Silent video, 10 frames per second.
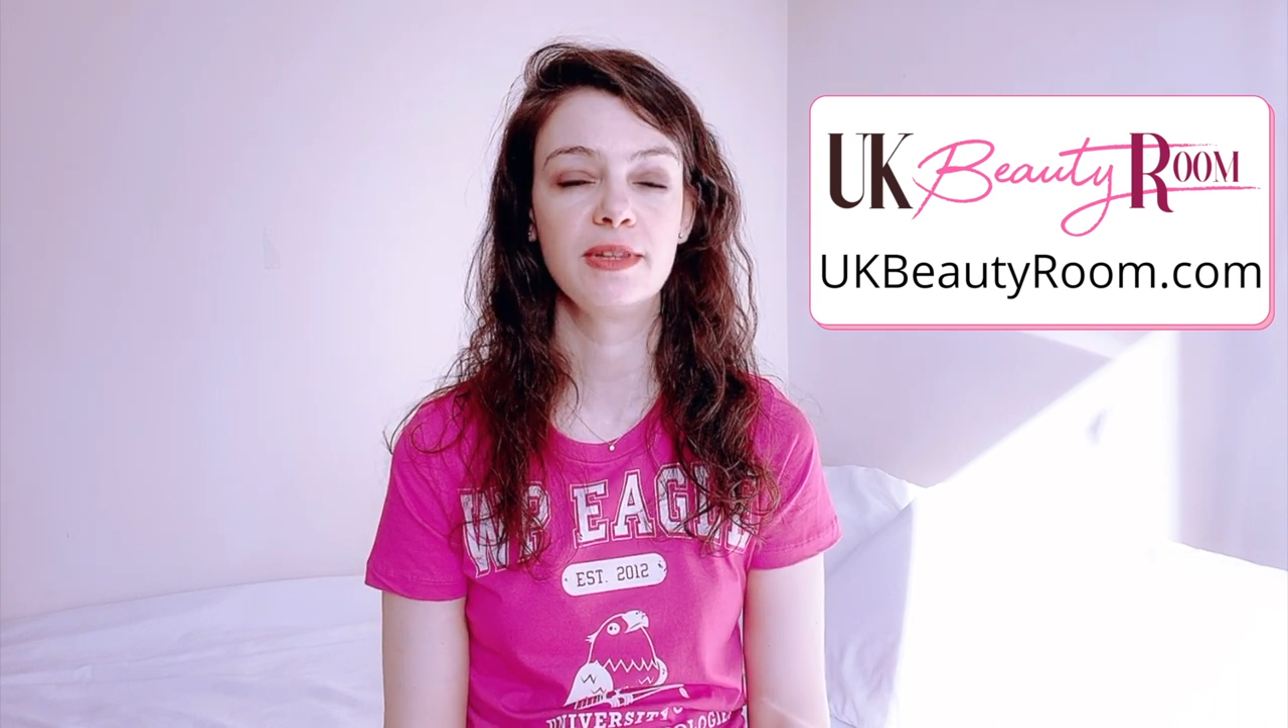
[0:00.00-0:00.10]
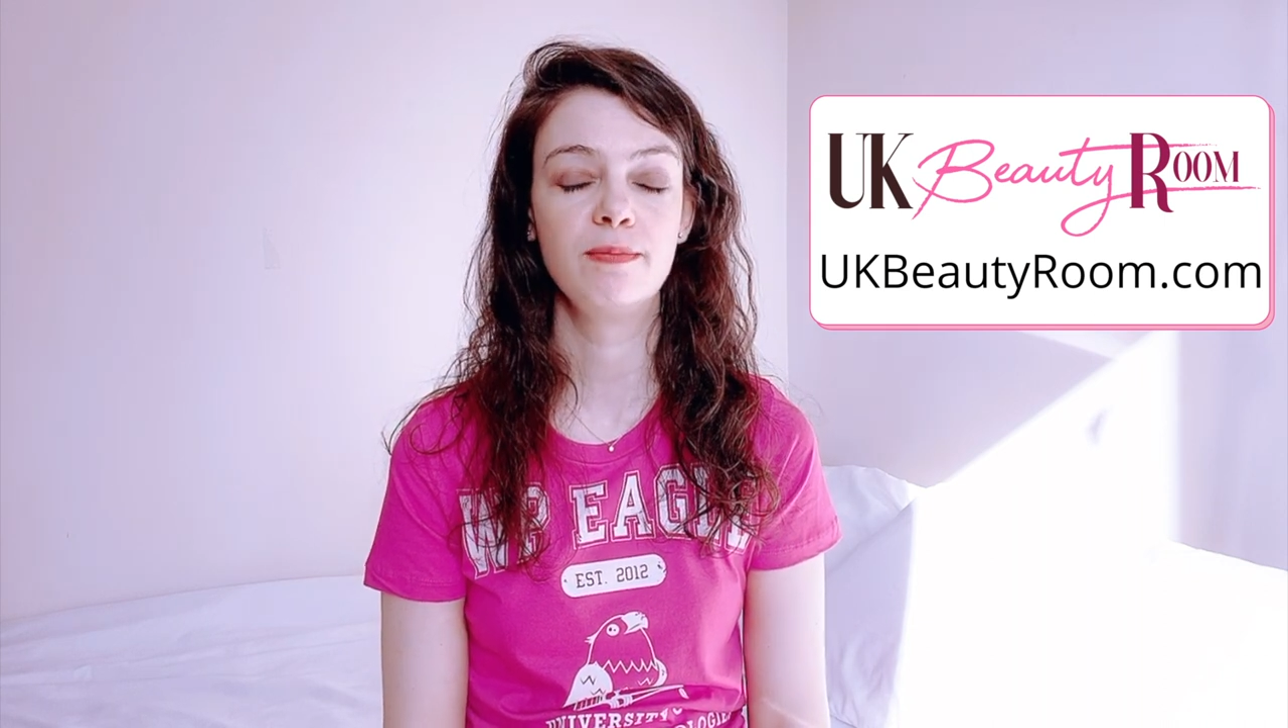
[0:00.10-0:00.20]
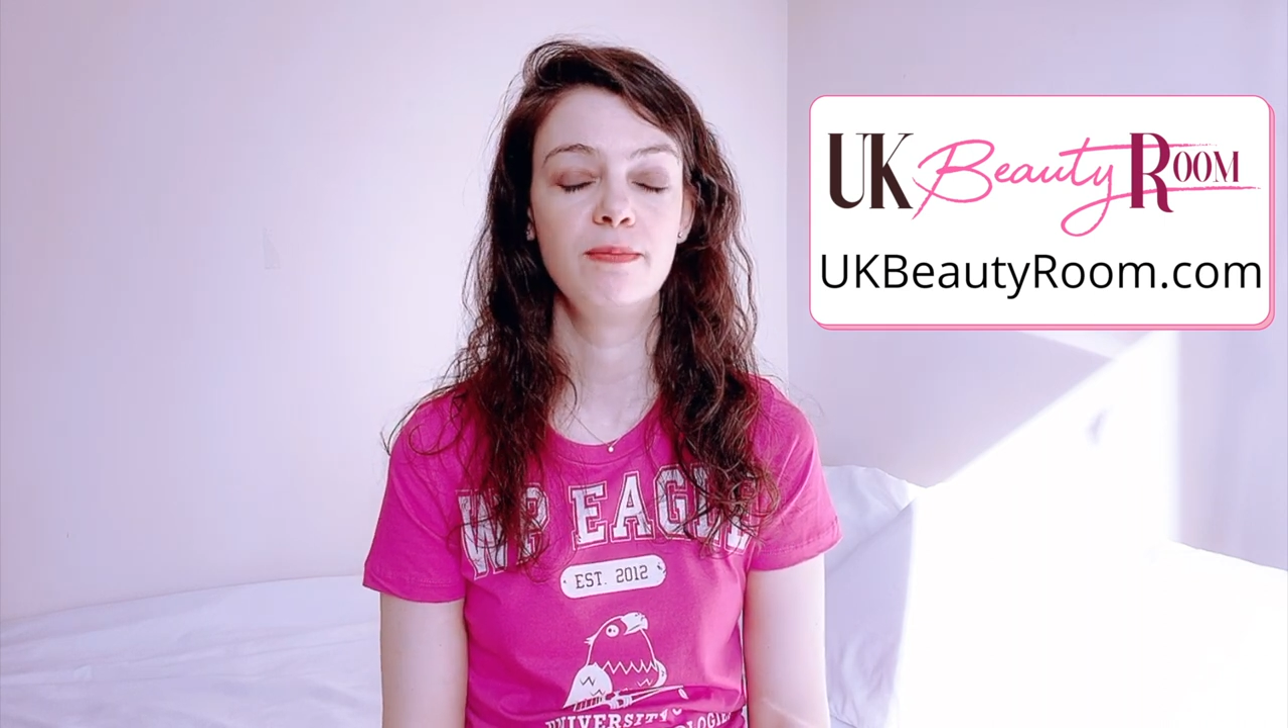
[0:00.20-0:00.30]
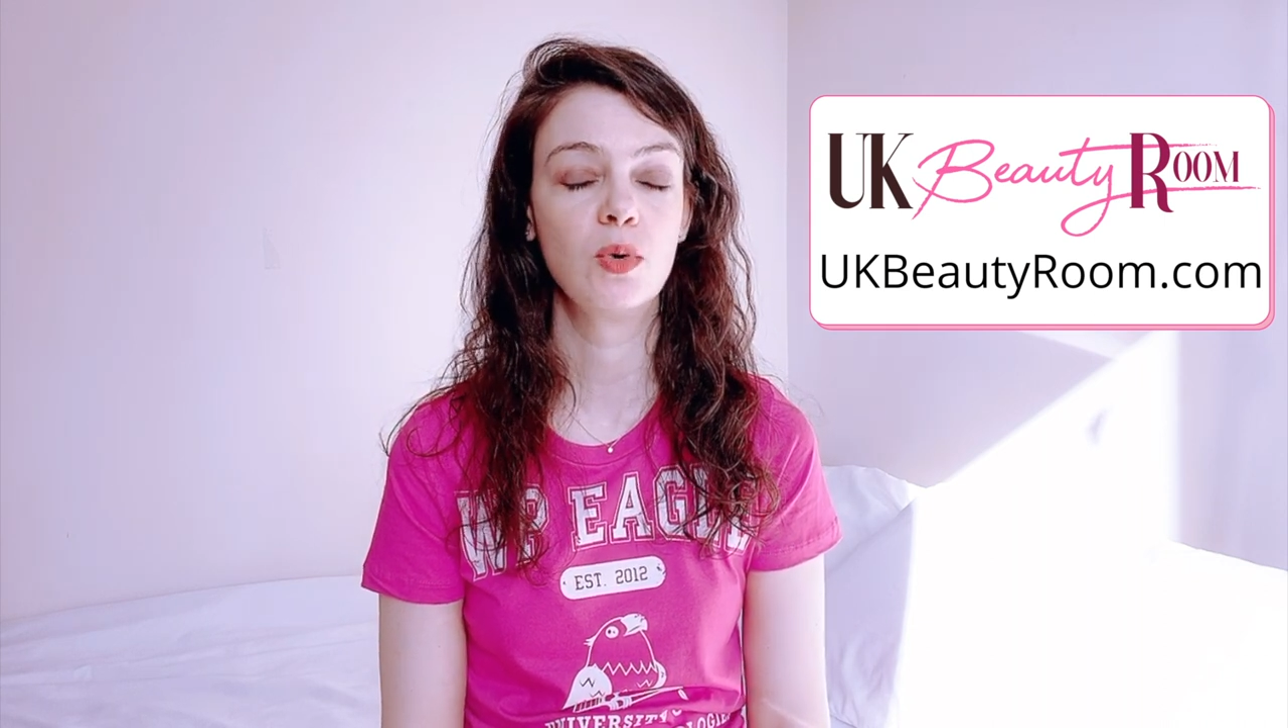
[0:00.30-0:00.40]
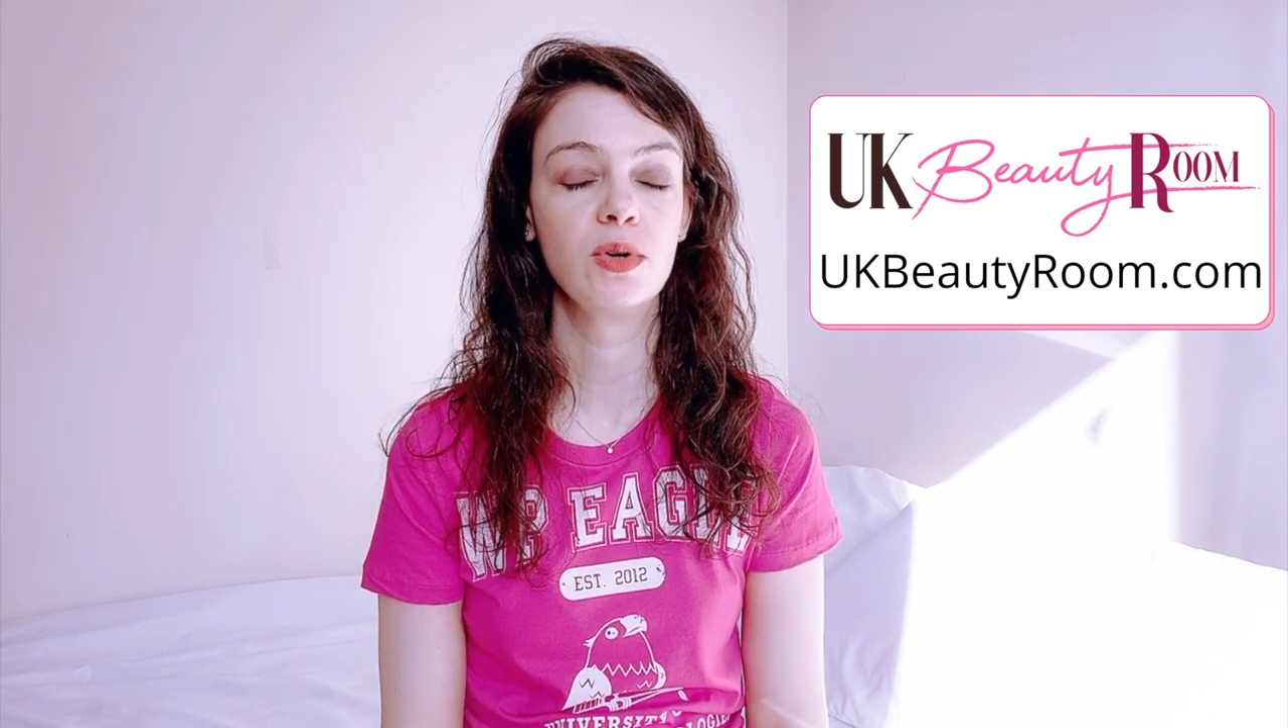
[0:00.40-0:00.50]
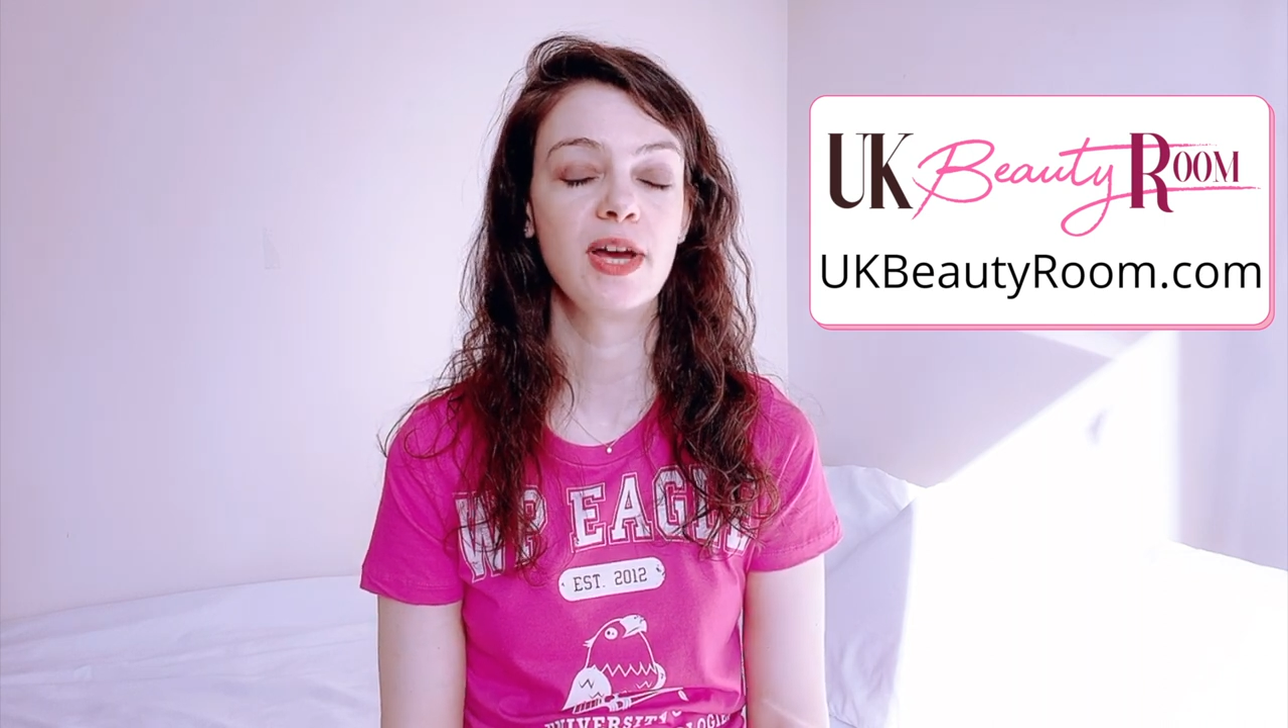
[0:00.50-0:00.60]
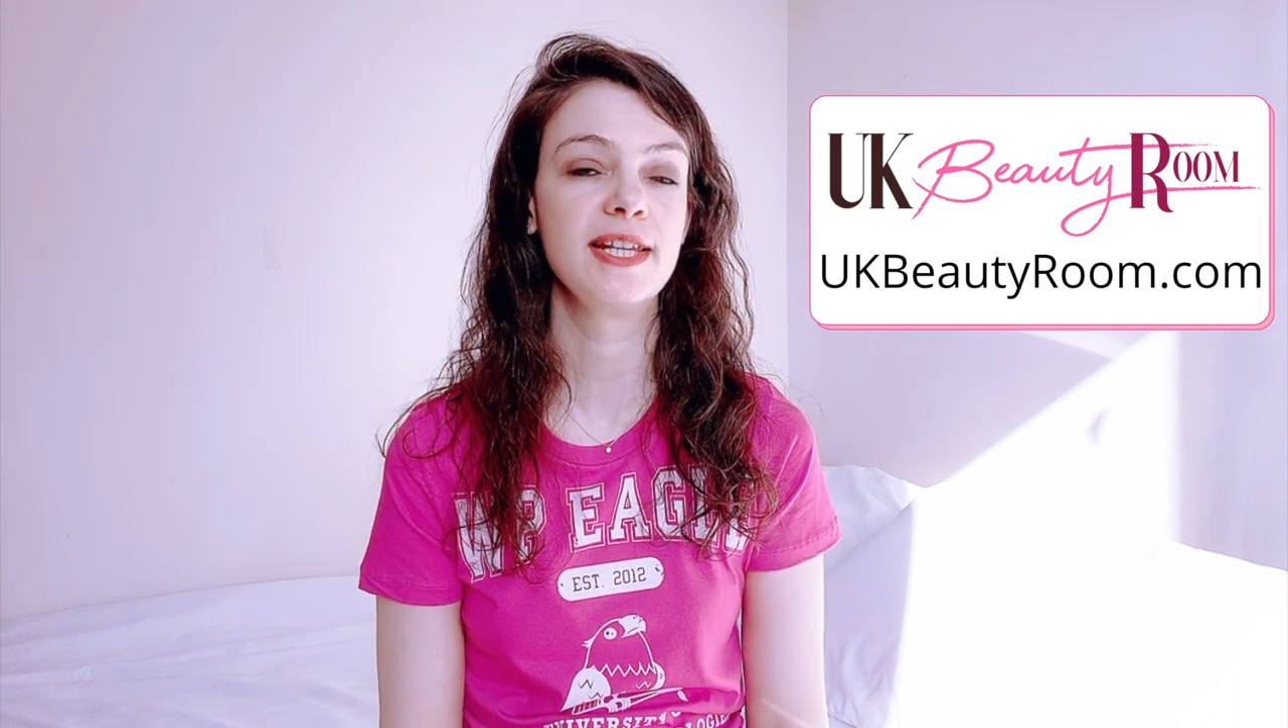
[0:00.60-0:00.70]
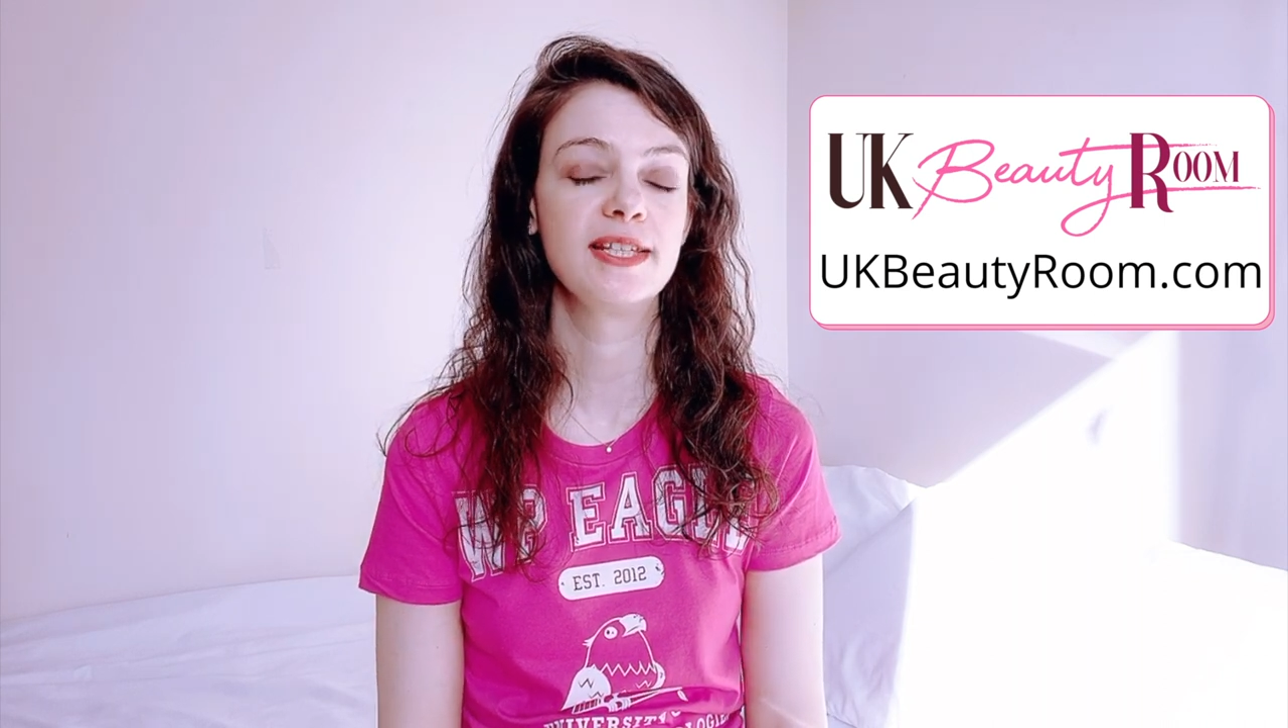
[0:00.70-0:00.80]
more likely